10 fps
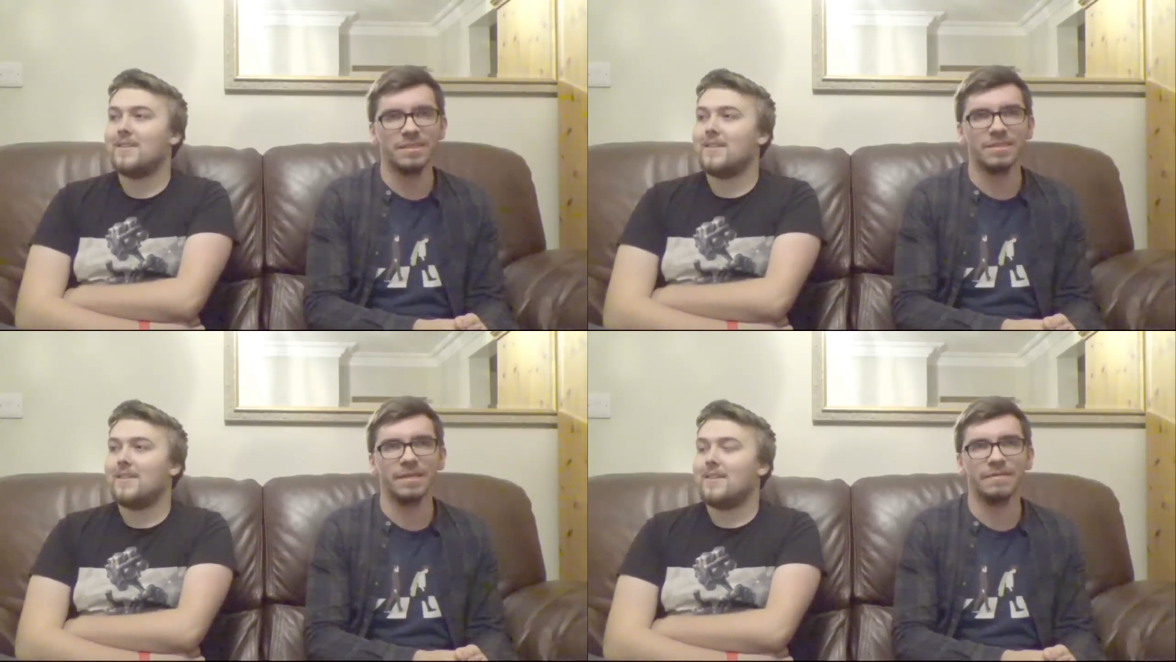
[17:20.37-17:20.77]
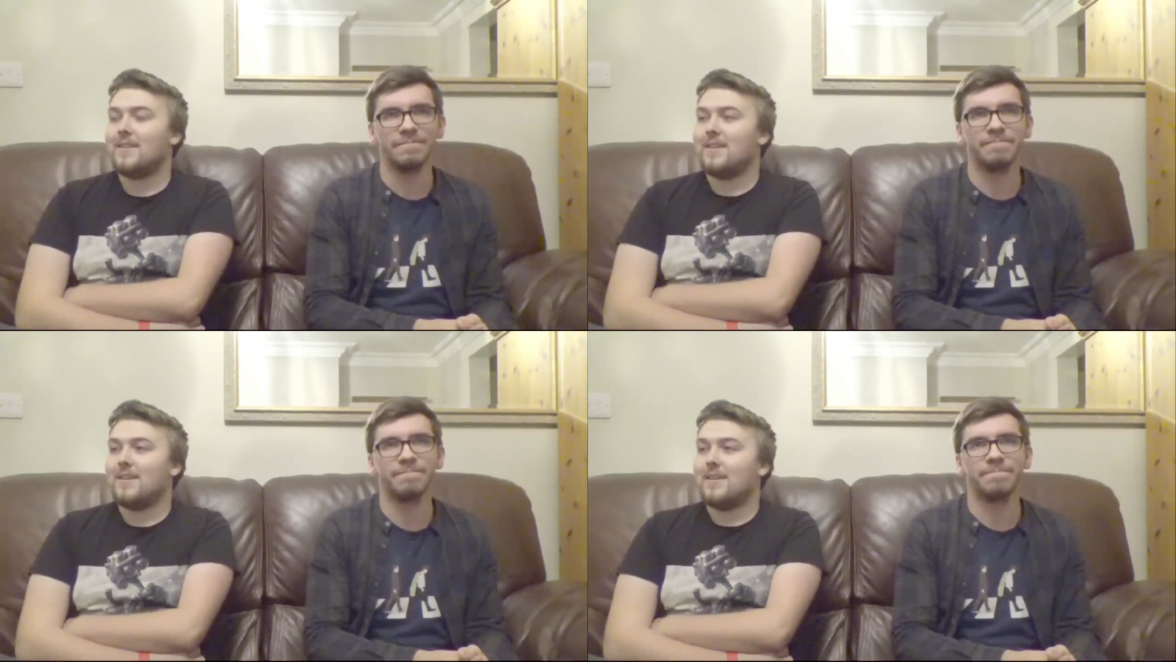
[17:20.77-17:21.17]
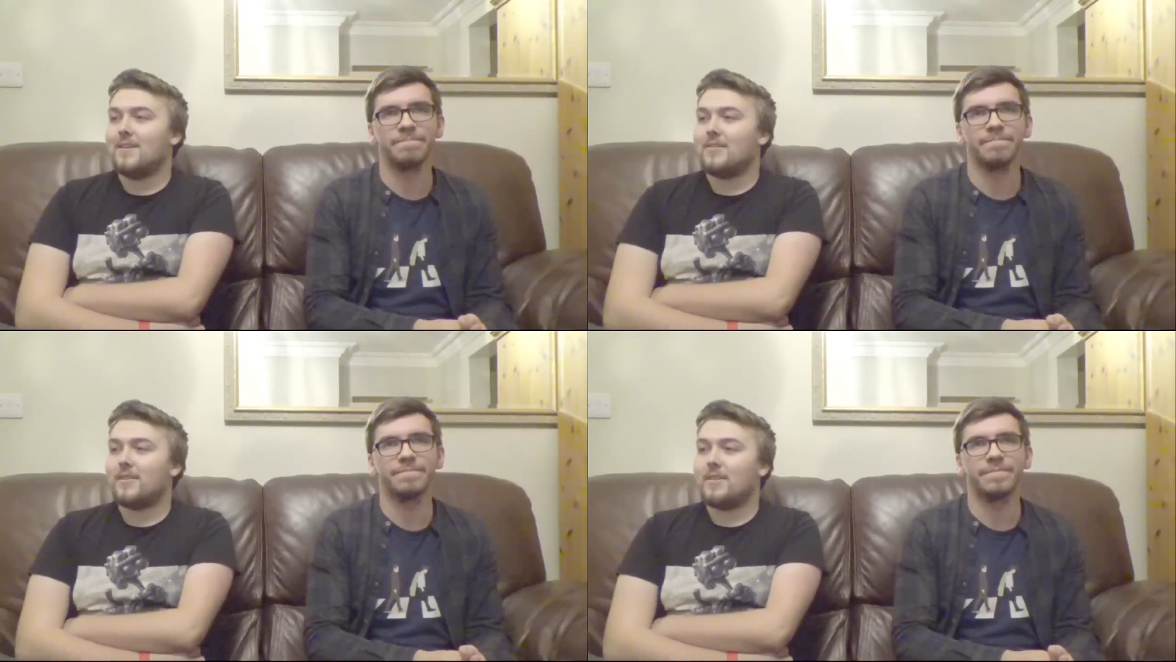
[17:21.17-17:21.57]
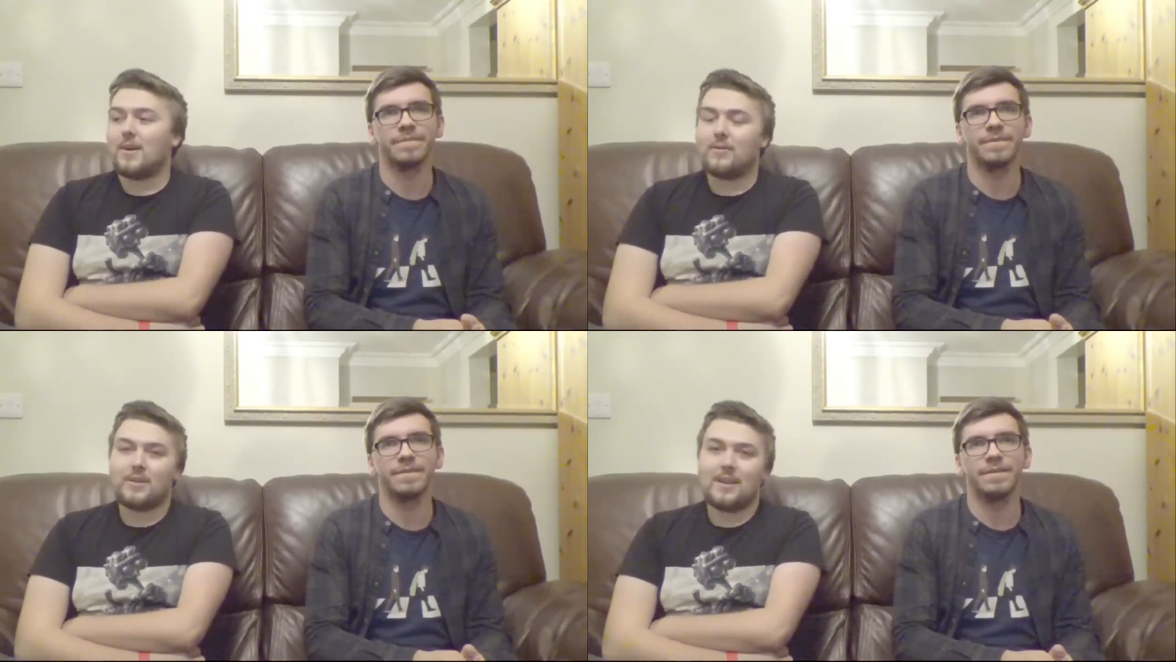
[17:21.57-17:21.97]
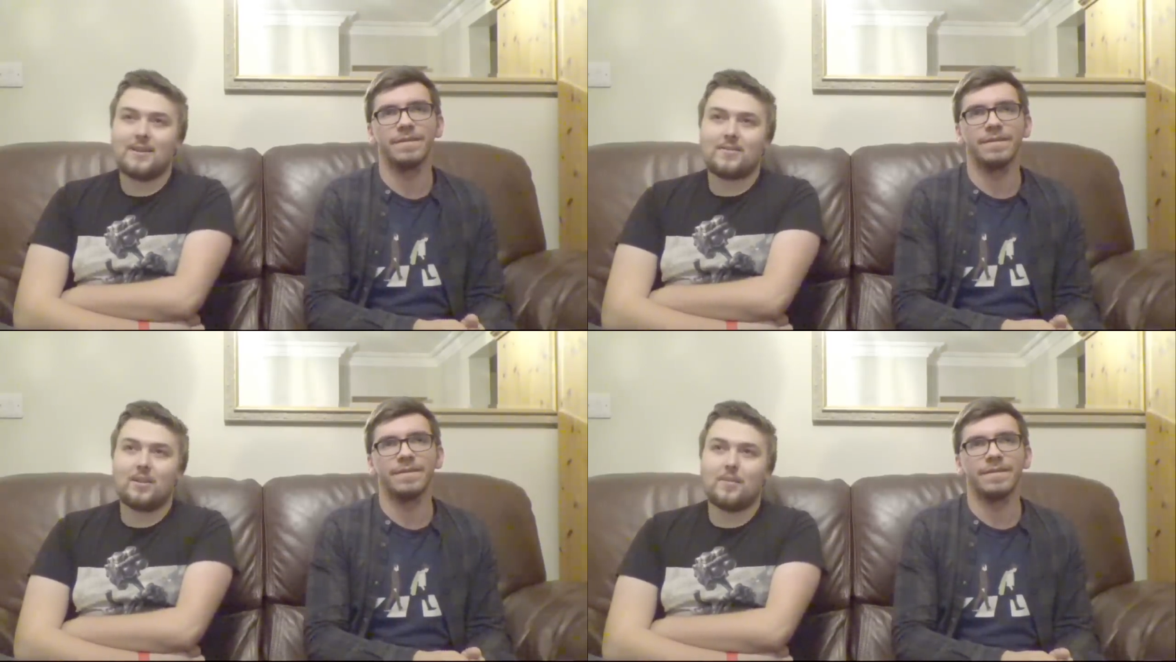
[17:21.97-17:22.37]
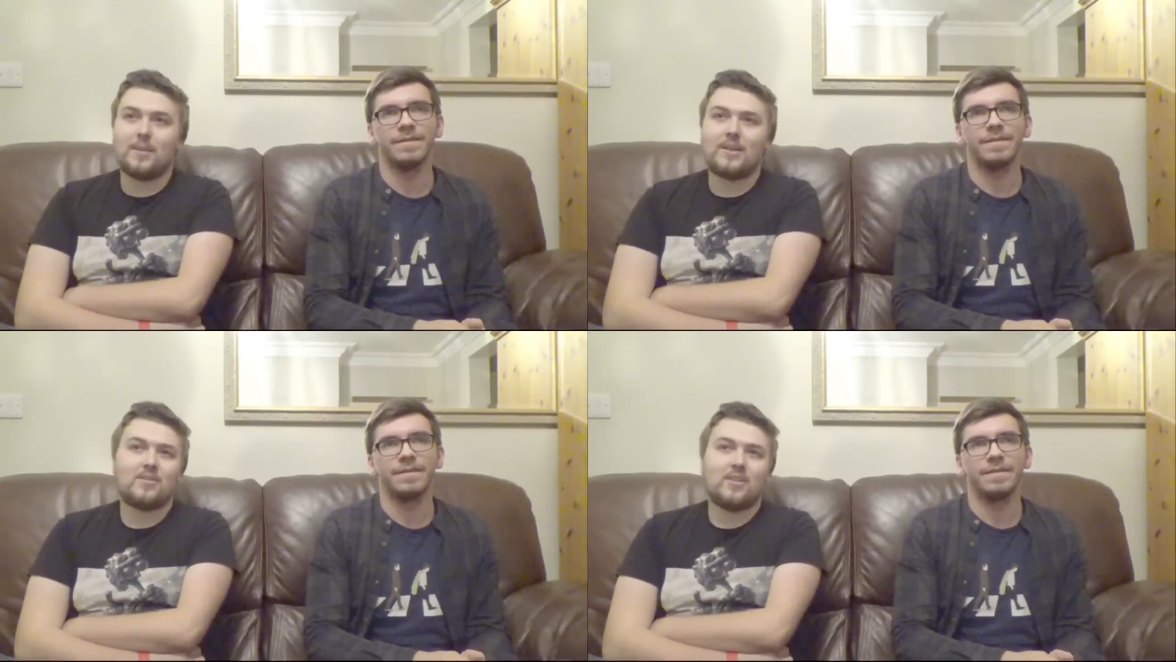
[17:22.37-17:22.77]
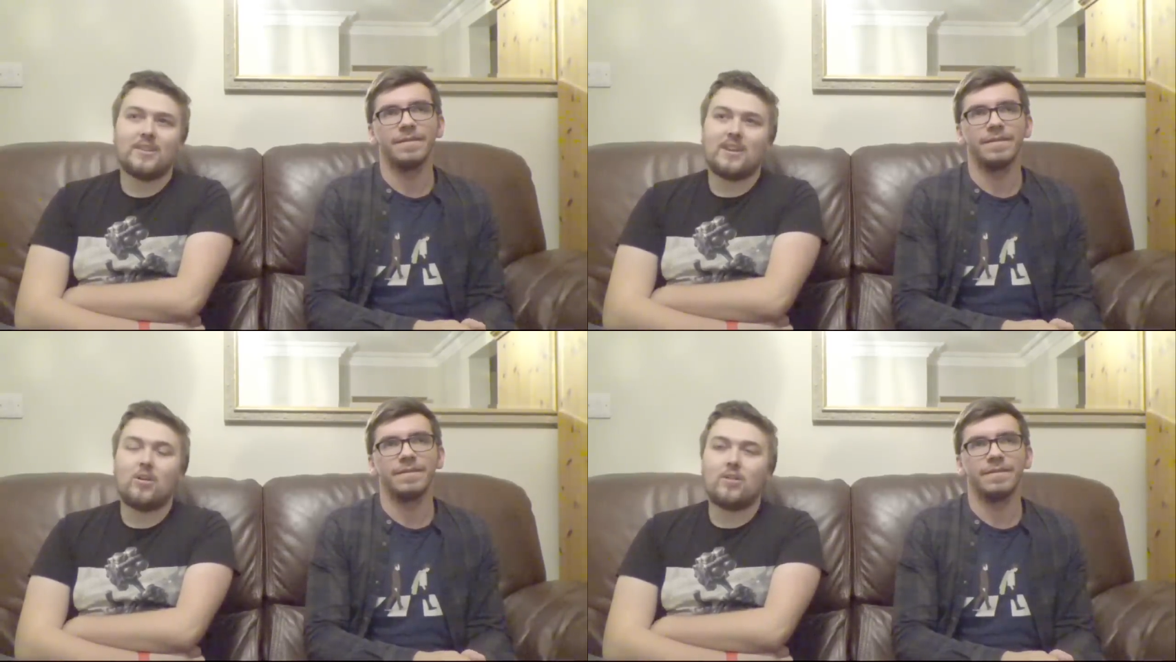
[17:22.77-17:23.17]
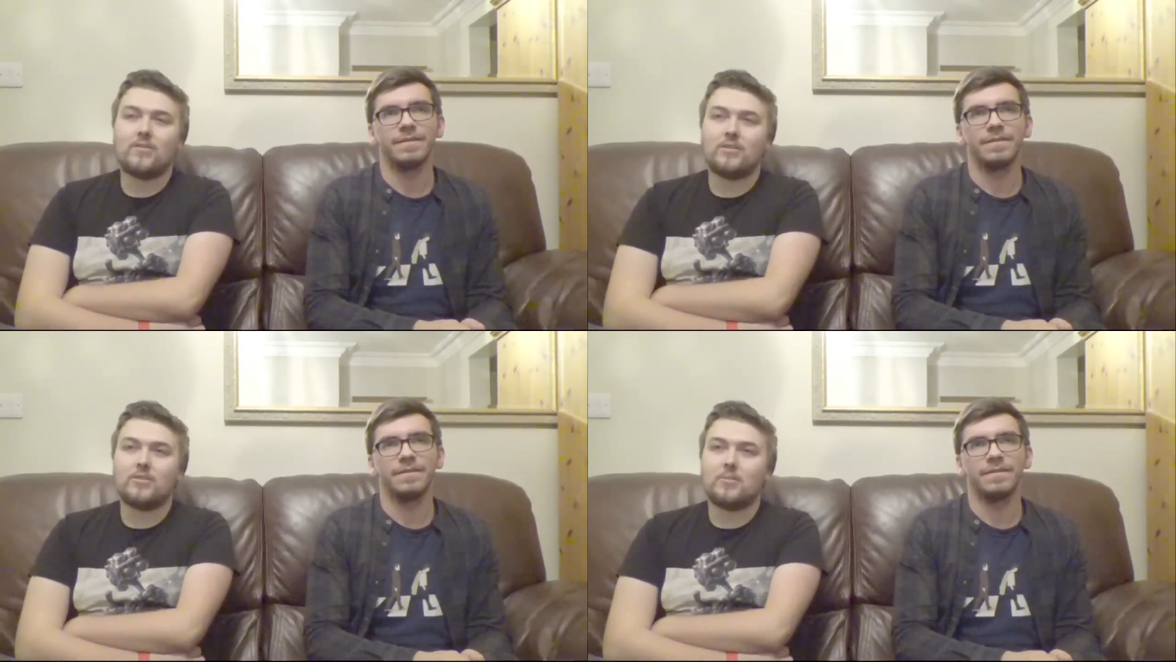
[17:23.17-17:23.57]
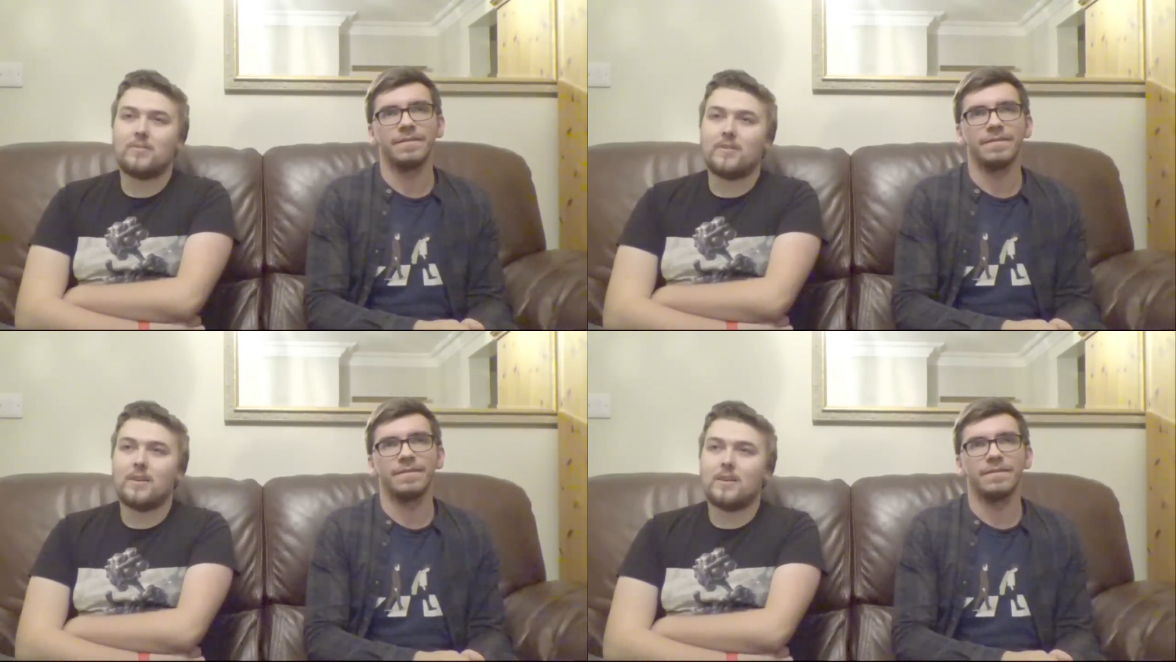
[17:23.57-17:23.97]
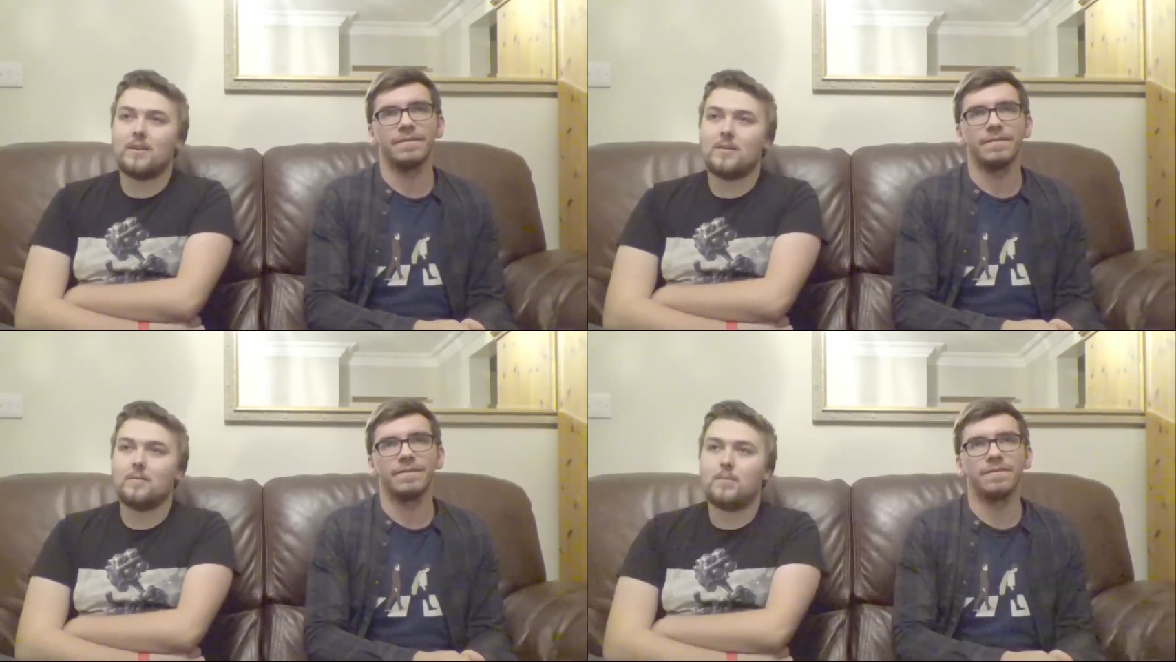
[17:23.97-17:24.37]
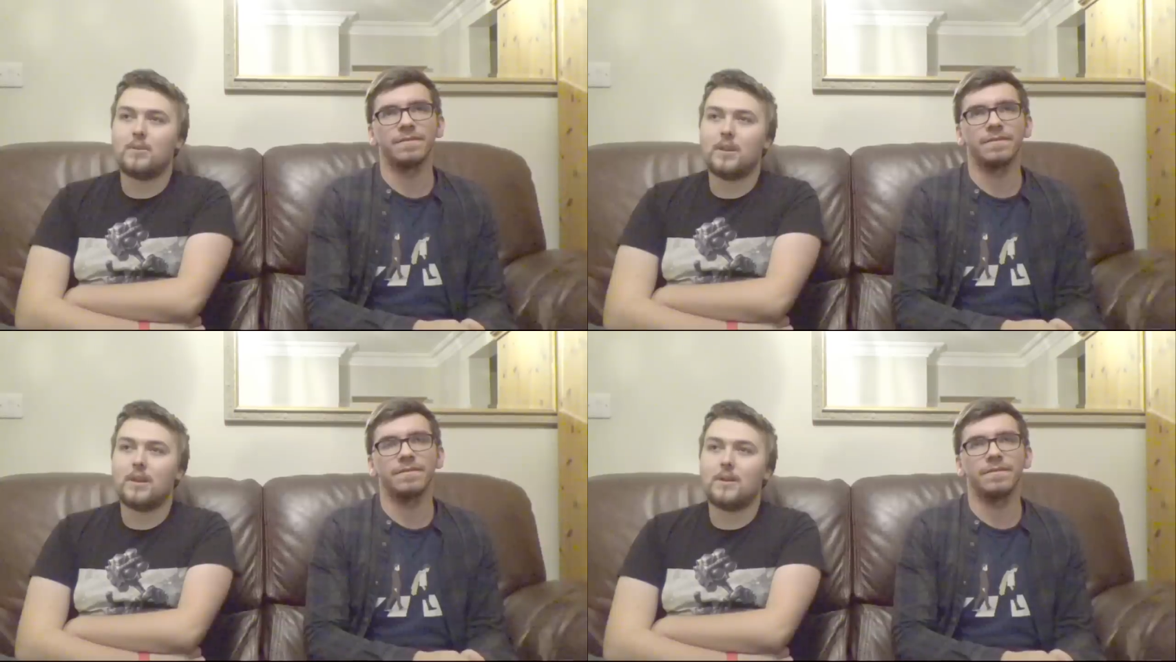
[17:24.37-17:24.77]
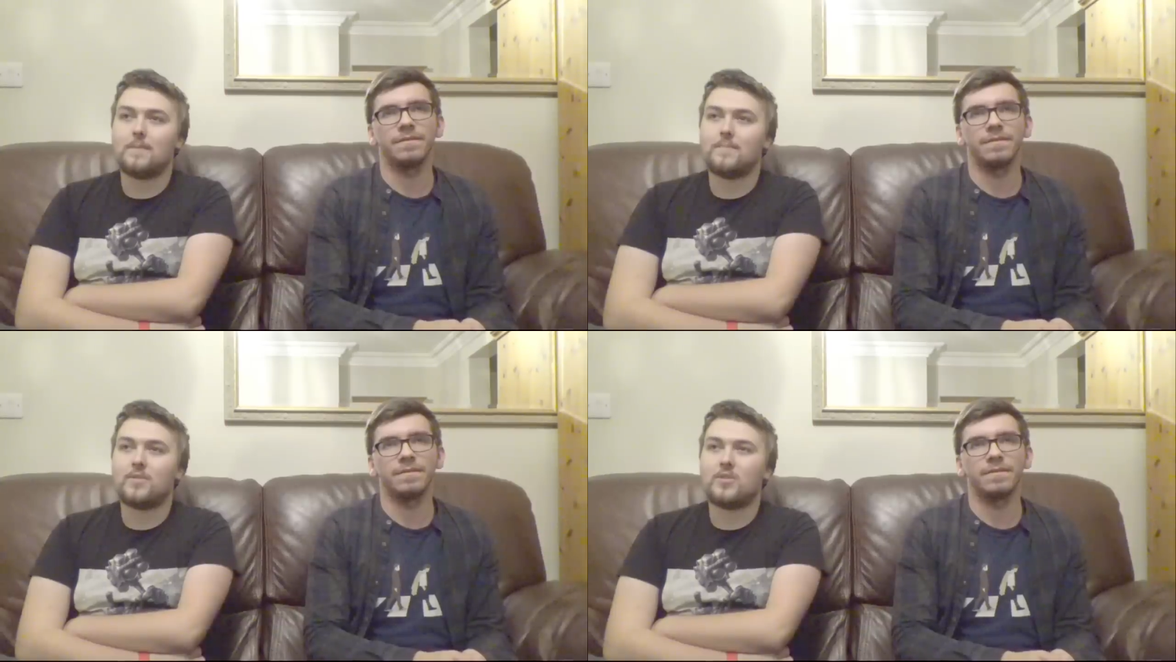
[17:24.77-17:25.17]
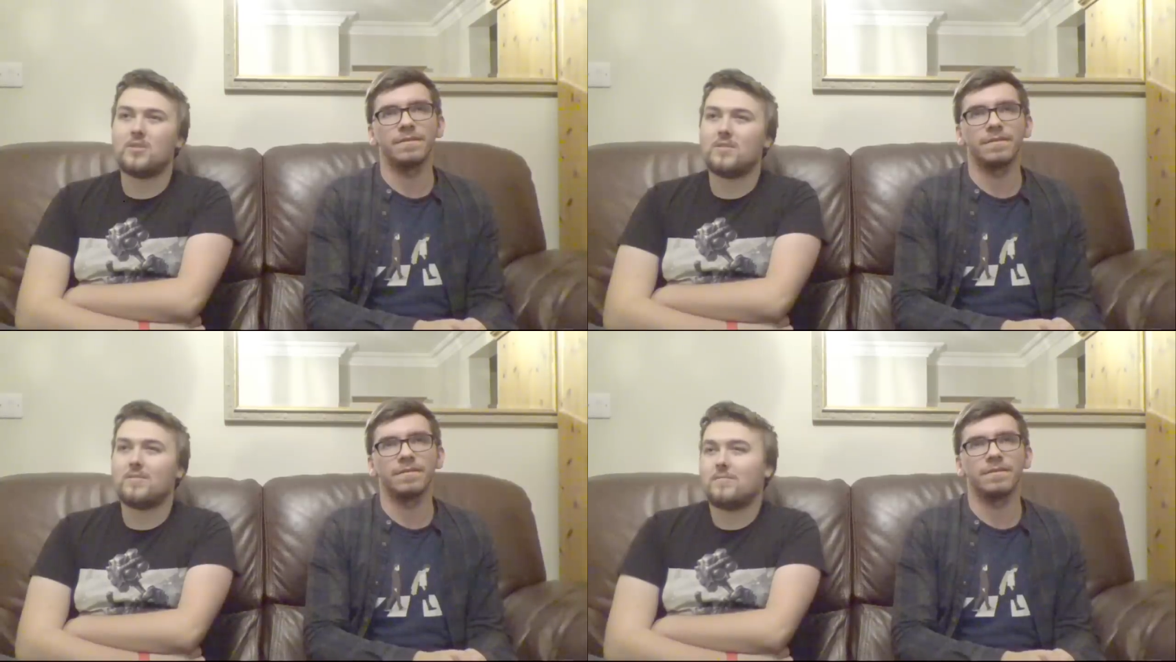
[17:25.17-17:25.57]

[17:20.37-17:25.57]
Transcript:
Speaker 1: Yeah. So that was the last time. It hasn't done it that often, to be fair. But yeah, so